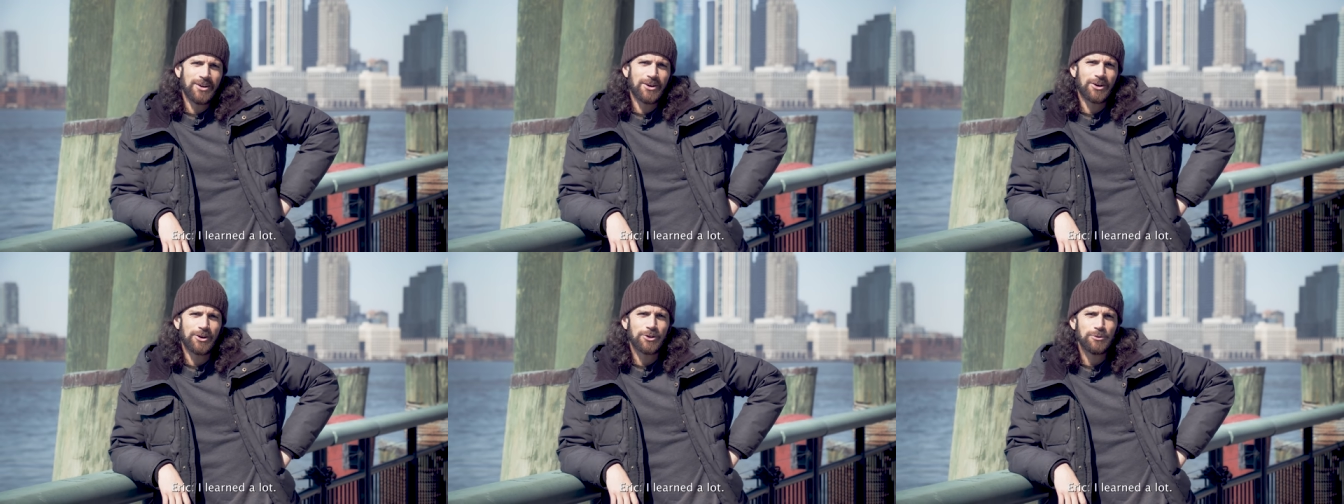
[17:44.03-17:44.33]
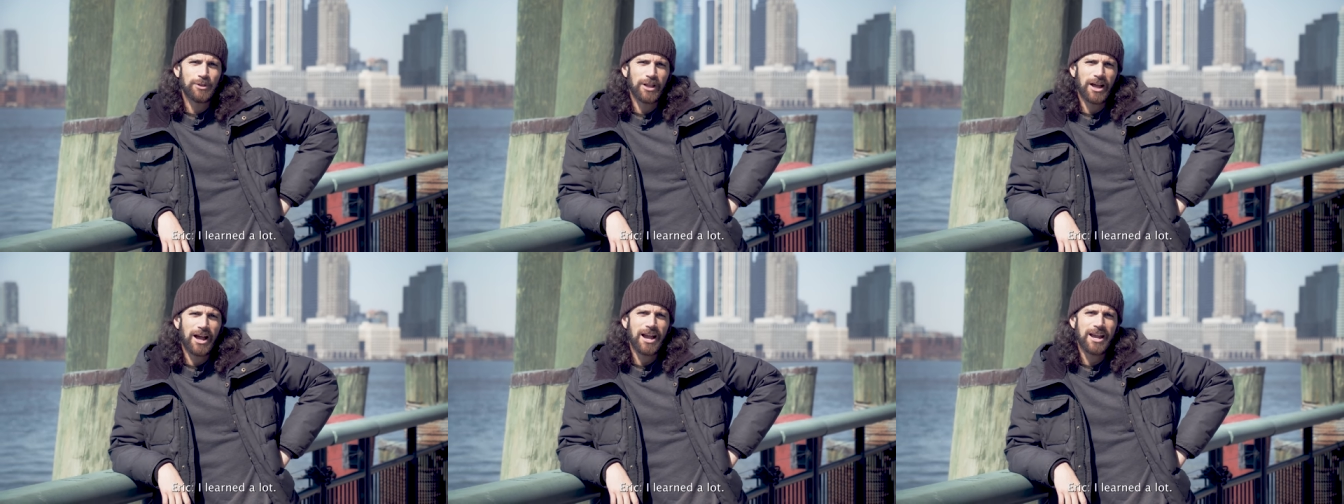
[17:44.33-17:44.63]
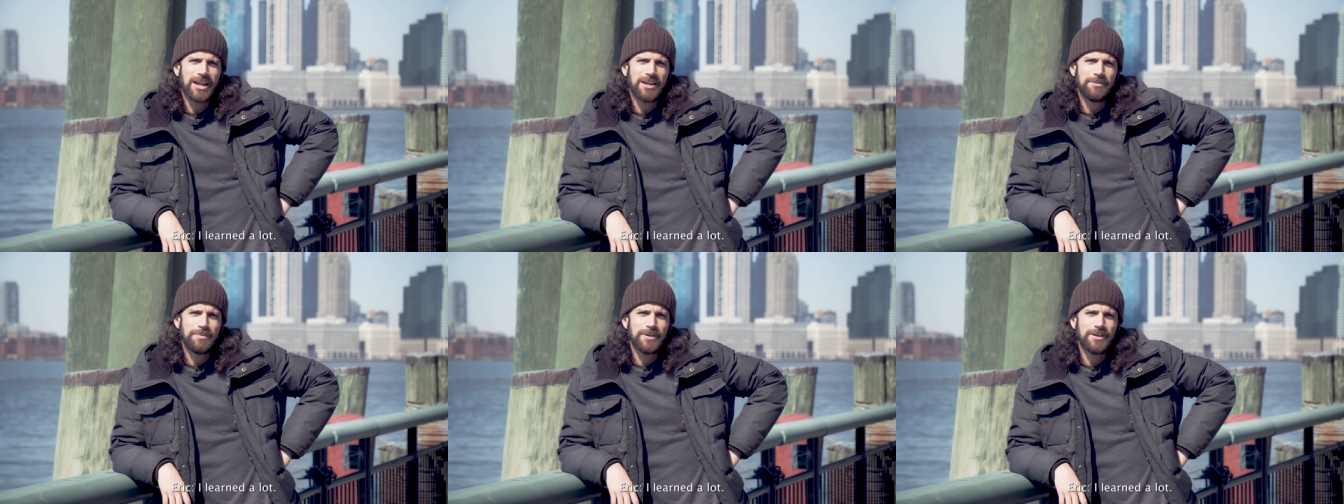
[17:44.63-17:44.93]
Are you
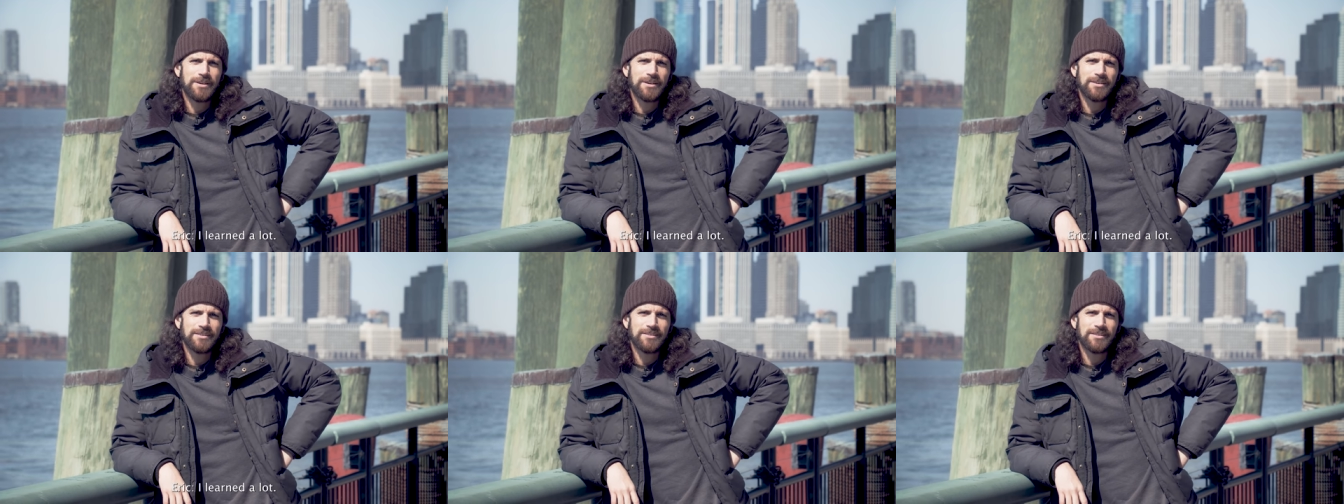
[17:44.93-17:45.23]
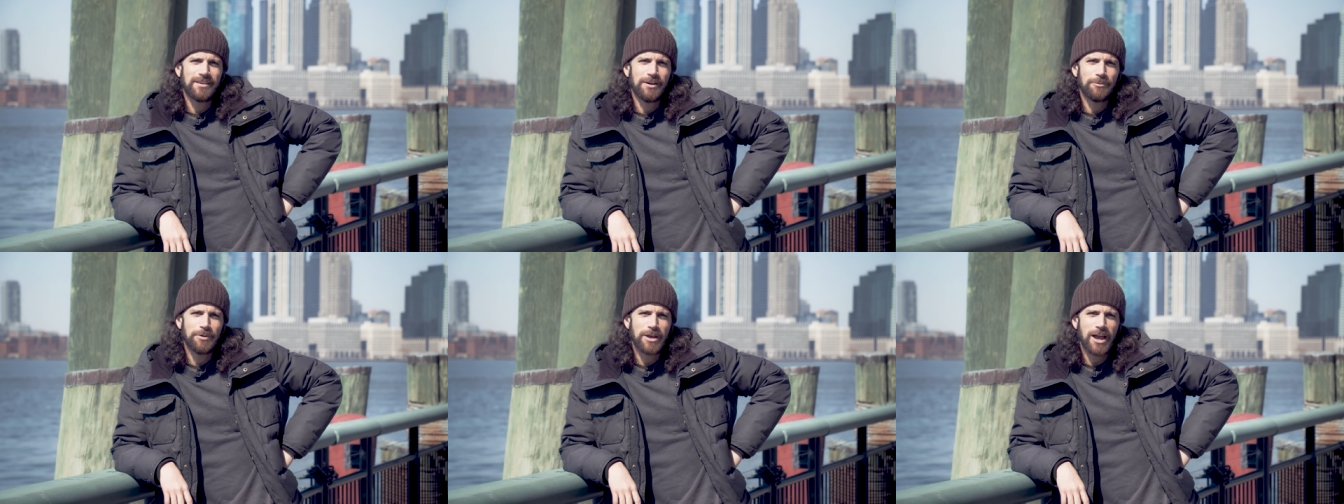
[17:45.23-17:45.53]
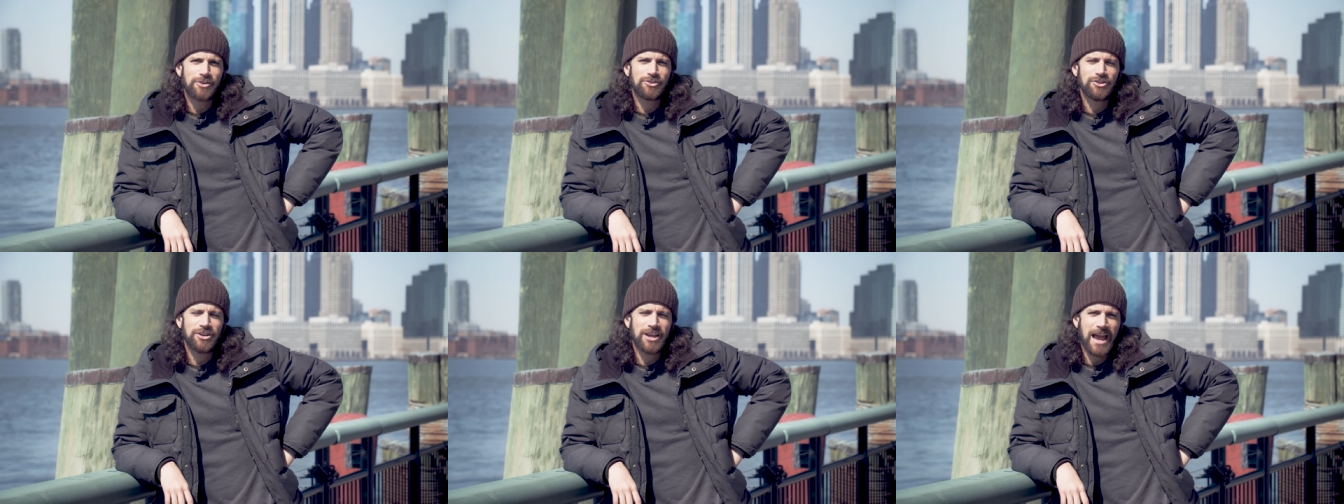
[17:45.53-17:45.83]
lying? Because uh, we
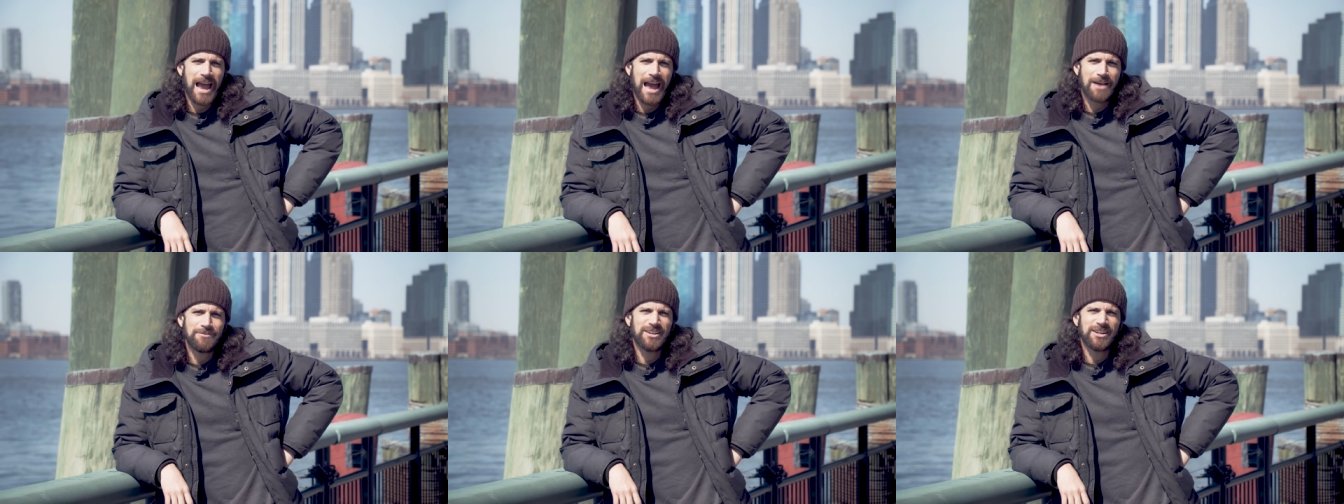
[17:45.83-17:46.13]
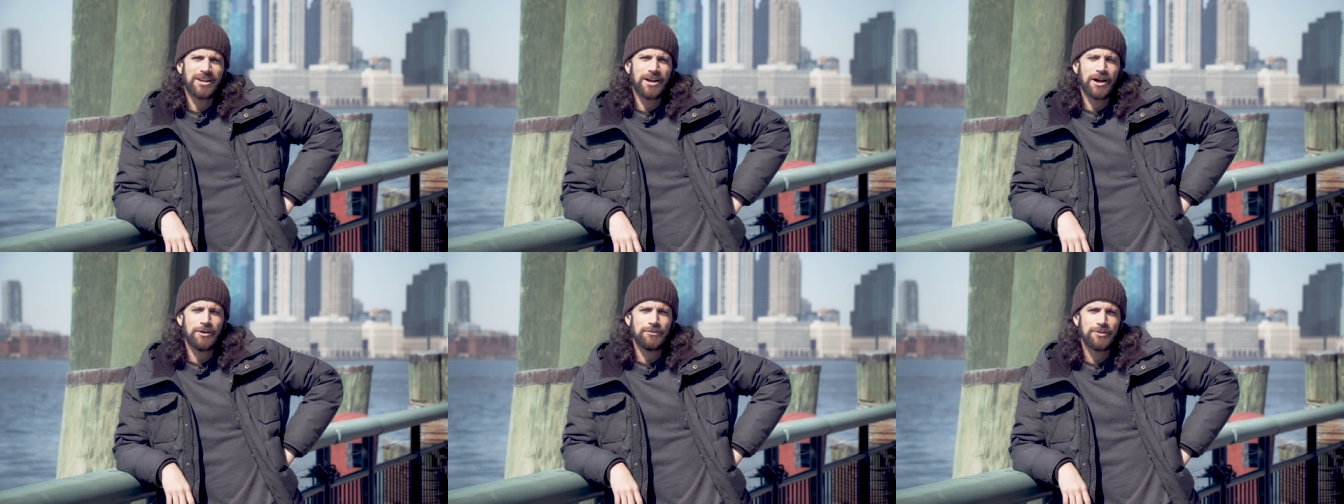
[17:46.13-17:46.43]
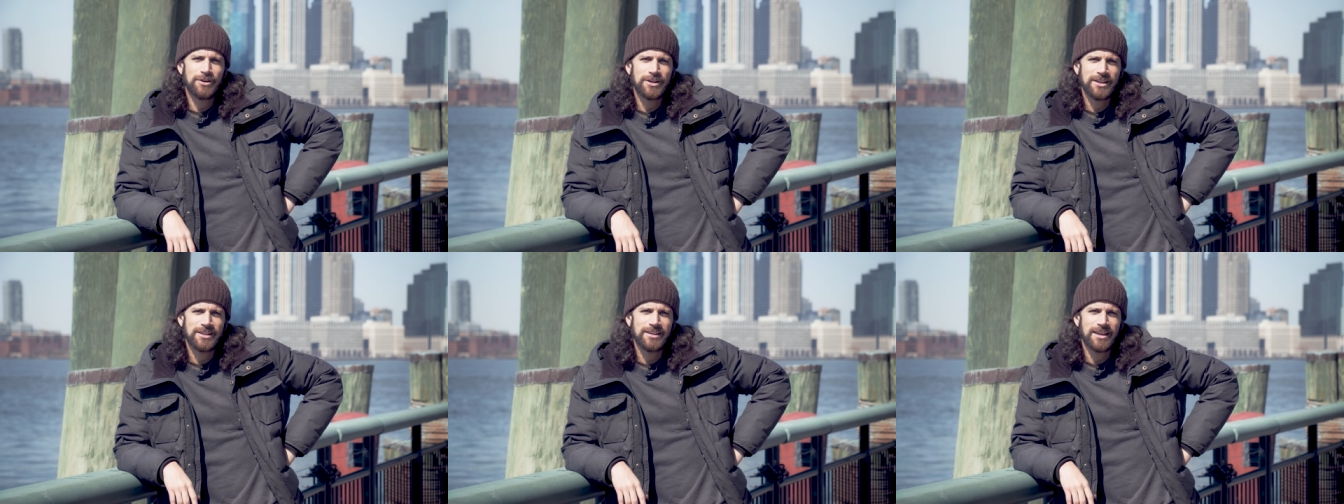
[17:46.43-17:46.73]
actually haven't
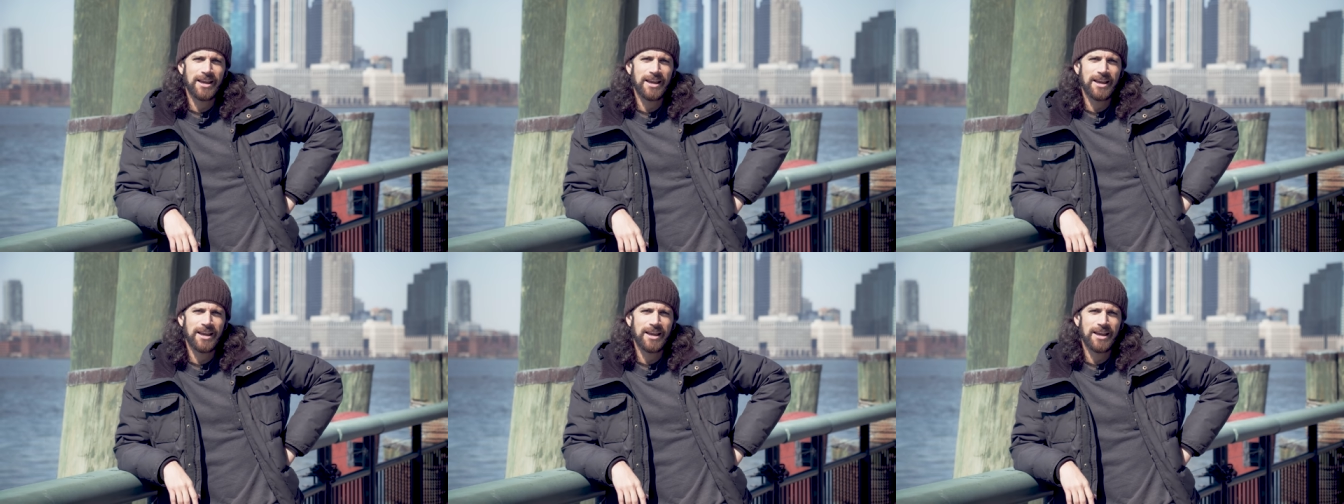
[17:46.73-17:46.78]
covered it,